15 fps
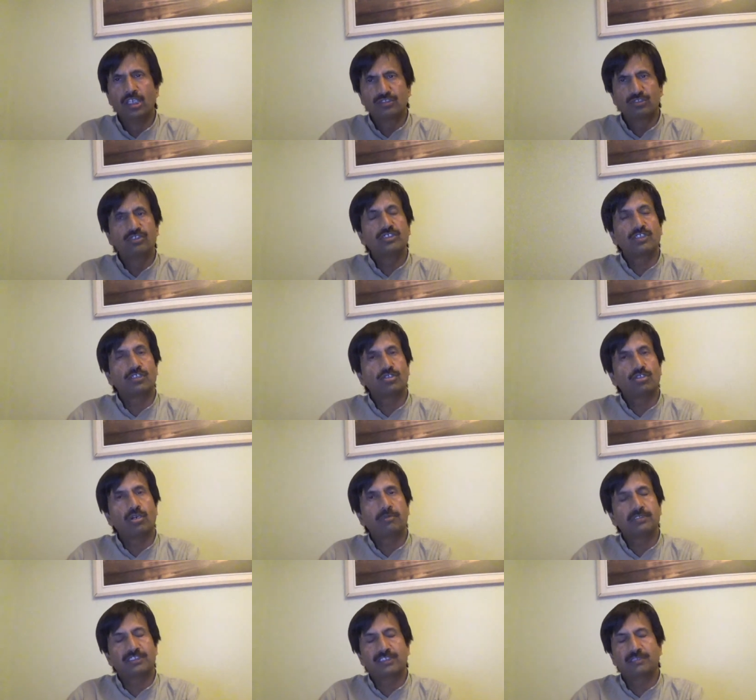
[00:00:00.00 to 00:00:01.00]
So these are the
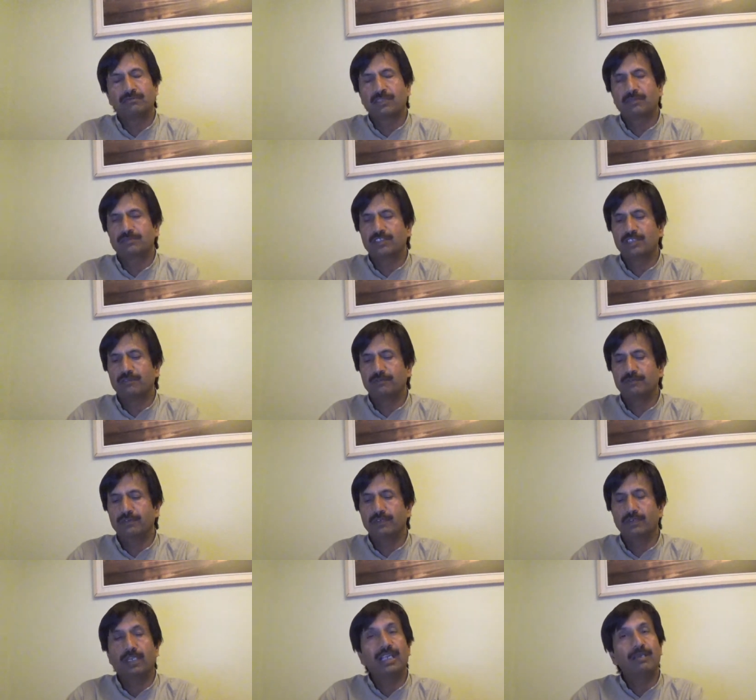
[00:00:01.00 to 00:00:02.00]
common symptoms of
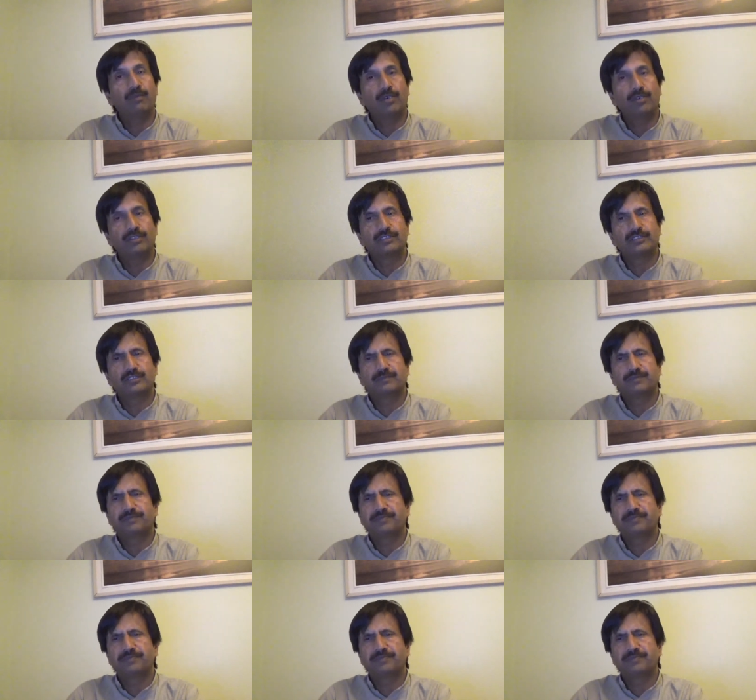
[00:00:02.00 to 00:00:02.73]
hemorrhoids.